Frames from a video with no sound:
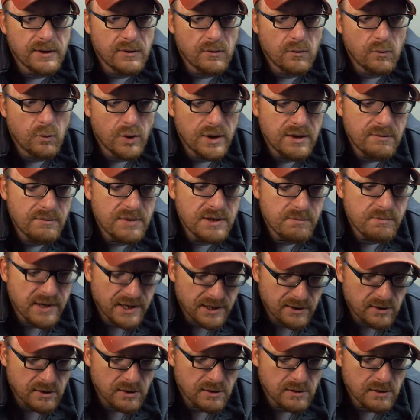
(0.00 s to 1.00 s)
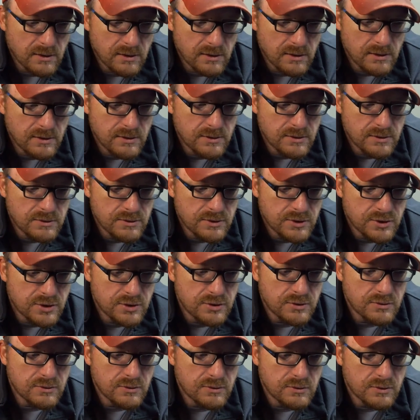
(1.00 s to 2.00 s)
Would it be better
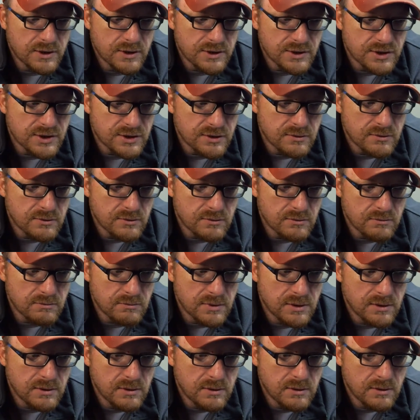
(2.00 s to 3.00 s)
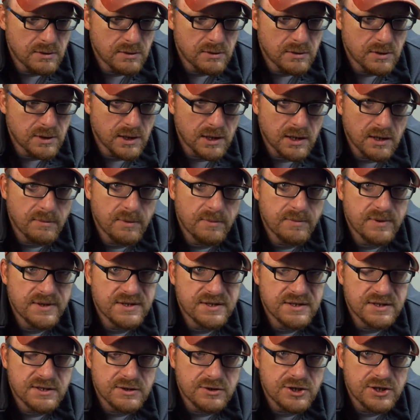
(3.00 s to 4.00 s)
to consume a couple
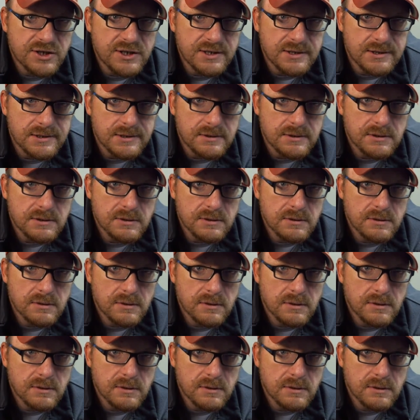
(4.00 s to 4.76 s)
pieces of cheese